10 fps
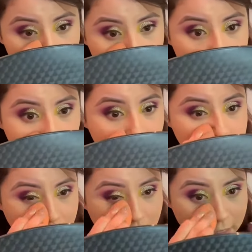little
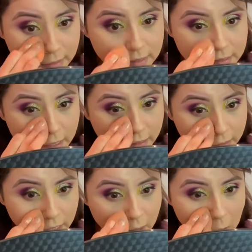gym classes like
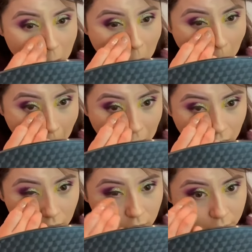that,
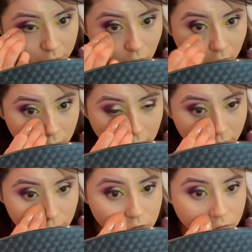let me know. I would
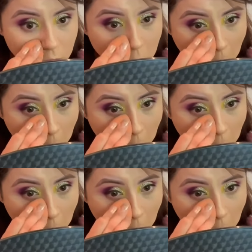love to